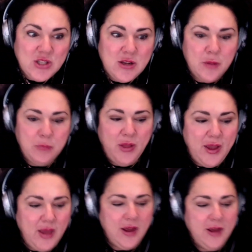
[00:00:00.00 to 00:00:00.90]
person on the
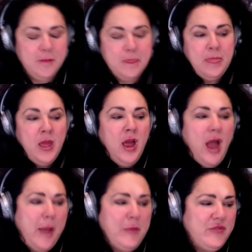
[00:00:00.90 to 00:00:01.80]
planet.
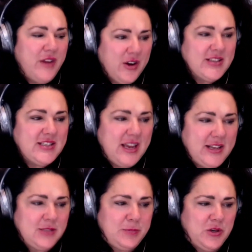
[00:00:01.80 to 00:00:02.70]
I'm a very
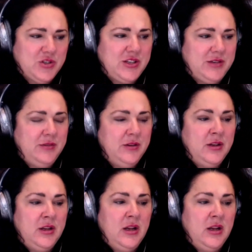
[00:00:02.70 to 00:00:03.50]
intense person.